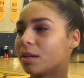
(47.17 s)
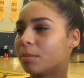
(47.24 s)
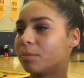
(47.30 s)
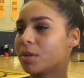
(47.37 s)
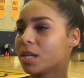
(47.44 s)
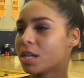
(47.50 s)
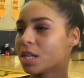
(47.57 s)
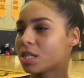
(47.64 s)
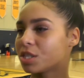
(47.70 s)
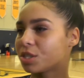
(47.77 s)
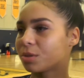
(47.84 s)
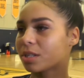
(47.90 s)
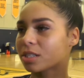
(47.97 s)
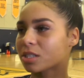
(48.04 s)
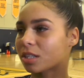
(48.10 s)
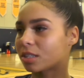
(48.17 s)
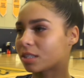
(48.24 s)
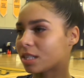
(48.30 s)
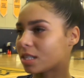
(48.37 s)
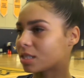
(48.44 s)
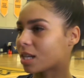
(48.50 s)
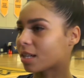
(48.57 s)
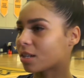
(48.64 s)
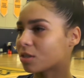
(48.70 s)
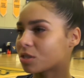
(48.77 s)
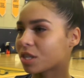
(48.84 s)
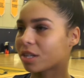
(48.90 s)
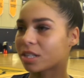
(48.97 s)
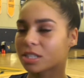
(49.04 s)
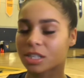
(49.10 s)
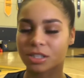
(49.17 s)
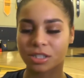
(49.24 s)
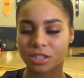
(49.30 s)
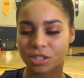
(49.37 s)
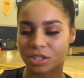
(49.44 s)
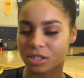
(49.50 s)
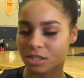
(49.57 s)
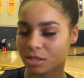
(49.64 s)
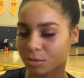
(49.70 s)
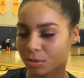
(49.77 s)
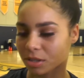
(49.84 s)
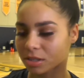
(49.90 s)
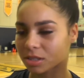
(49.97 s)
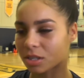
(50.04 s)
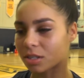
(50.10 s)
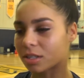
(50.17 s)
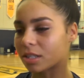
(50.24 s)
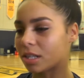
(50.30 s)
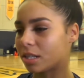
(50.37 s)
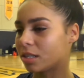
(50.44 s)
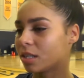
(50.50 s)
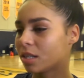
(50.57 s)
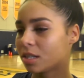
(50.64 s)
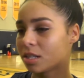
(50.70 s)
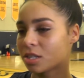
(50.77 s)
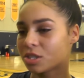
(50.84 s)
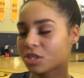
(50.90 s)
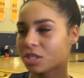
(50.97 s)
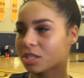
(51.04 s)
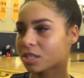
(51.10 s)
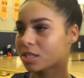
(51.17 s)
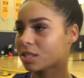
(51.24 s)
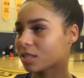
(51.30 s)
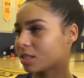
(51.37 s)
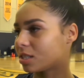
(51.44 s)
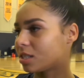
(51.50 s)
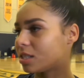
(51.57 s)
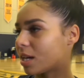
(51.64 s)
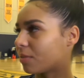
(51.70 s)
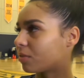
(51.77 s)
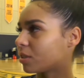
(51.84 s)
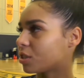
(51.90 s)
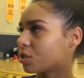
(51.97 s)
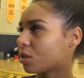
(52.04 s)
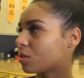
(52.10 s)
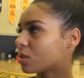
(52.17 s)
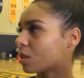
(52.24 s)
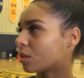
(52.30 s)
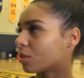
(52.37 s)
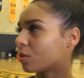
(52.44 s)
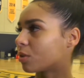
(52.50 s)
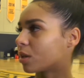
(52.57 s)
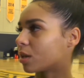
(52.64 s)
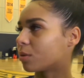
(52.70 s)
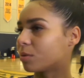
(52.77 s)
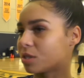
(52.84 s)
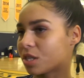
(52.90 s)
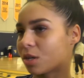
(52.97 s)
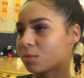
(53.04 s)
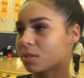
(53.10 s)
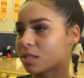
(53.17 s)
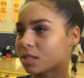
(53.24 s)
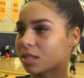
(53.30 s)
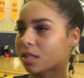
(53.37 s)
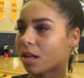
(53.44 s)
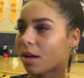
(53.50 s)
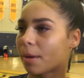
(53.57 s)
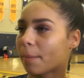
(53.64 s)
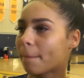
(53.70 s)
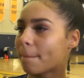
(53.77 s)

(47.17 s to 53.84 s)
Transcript: Um, she works on the things that Coach Carey tells her she needs to work on, and she just definitely shows on the court, which helps us a lot.